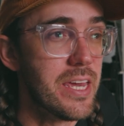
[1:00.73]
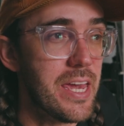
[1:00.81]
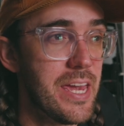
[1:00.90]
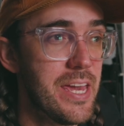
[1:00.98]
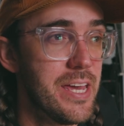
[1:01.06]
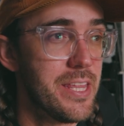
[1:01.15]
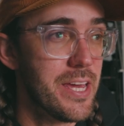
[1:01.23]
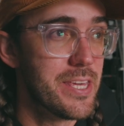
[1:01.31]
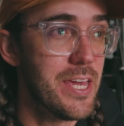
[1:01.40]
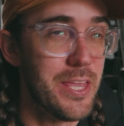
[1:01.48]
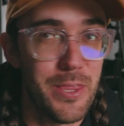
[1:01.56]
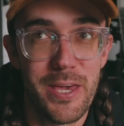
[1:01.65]
And
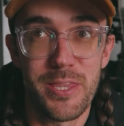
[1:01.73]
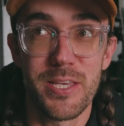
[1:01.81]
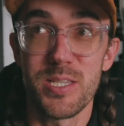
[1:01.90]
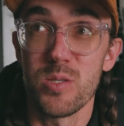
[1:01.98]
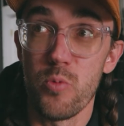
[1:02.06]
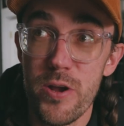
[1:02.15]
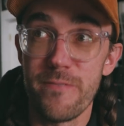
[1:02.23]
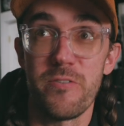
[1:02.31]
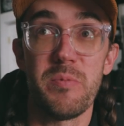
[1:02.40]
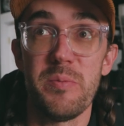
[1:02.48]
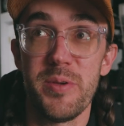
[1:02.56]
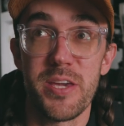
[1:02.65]
again, like, this is weird
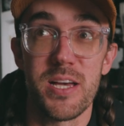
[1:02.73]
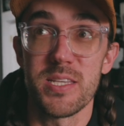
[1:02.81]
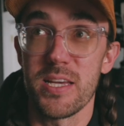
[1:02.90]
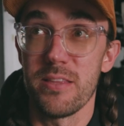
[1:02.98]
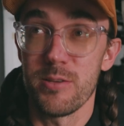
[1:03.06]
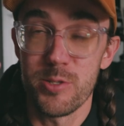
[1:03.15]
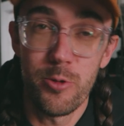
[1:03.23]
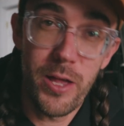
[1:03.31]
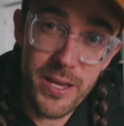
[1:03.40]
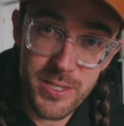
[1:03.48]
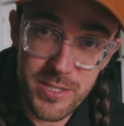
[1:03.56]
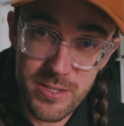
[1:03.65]
for me because there's no
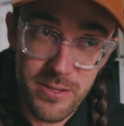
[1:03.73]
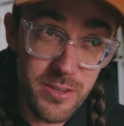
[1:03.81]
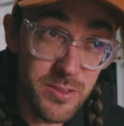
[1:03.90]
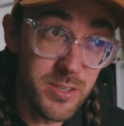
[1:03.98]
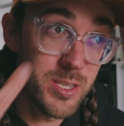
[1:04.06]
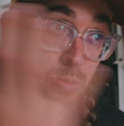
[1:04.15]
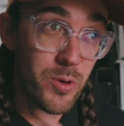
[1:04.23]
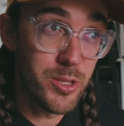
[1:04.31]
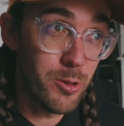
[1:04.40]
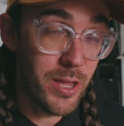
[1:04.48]
lights. This is window